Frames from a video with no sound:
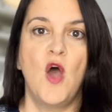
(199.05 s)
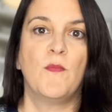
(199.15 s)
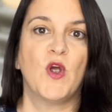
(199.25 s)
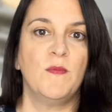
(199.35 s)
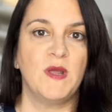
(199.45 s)

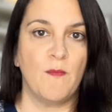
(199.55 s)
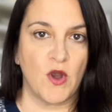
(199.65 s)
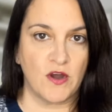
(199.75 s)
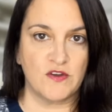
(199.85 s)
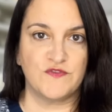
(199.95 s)
permanent
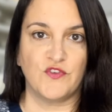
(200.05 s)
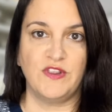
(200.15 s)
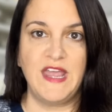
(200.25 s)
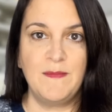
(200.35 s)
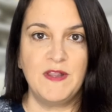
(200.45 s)
markers for
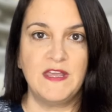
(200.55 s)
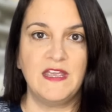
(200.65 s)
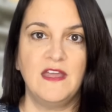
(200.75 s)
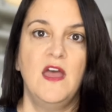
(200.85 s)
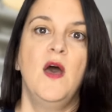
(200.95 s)
labeling,